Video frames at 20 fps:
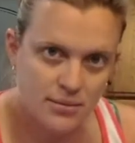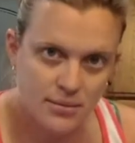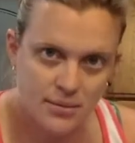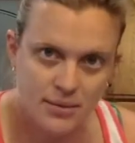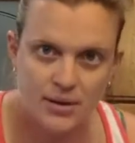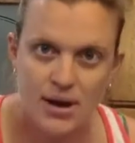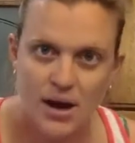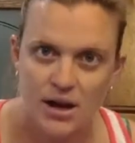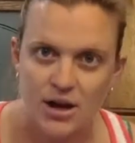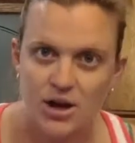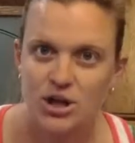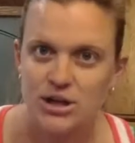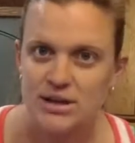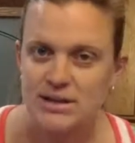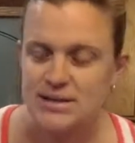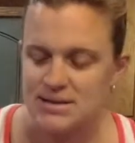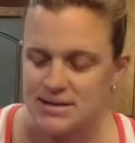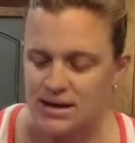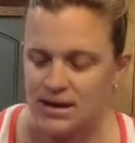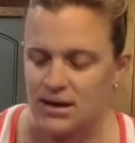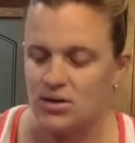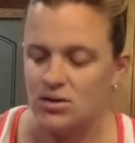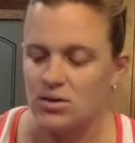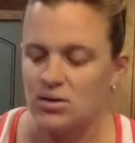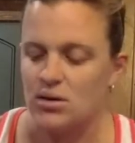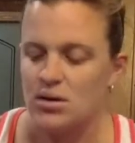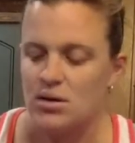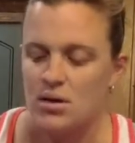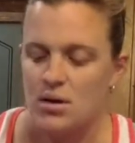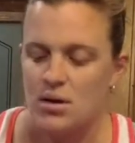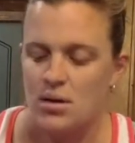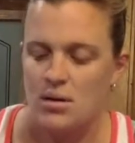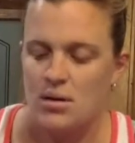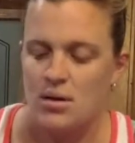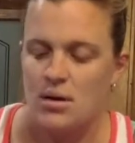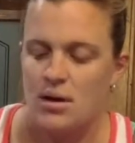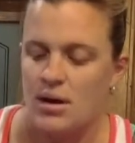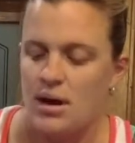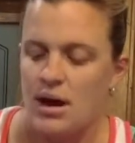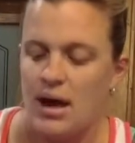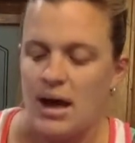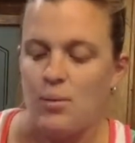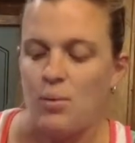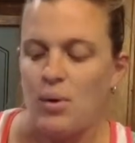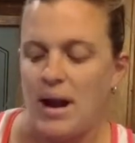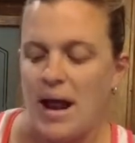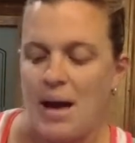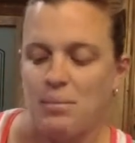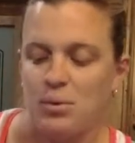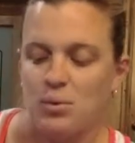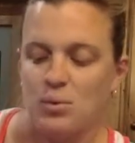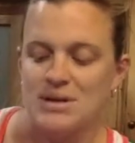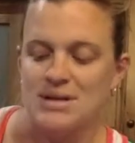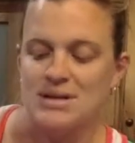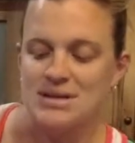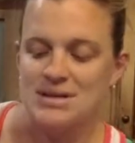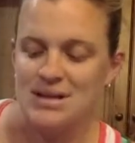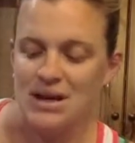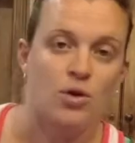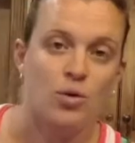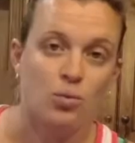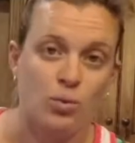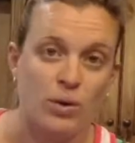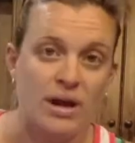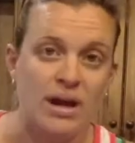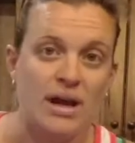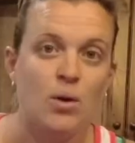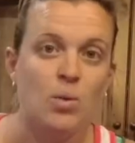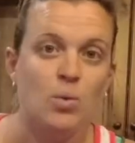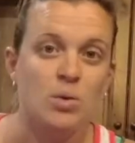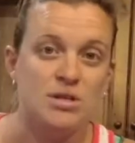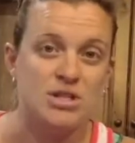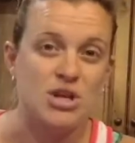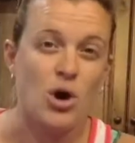not a good seal. And what happened was the ring was